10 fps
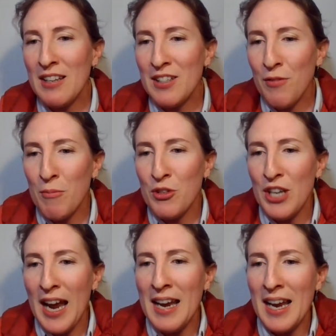It's from
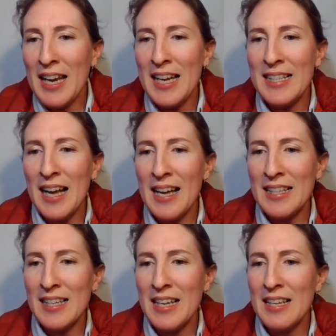Shane, and he's
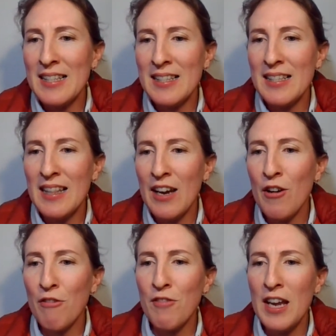asking, is
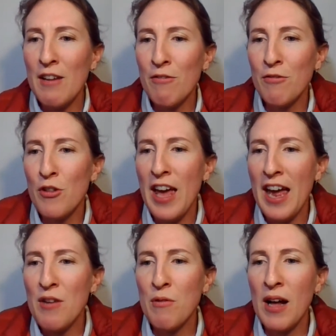there a fee for the
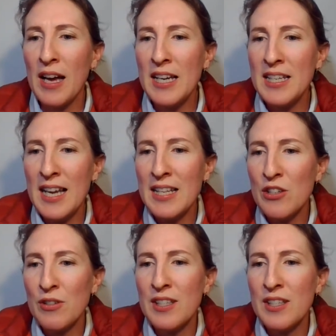annual honey test,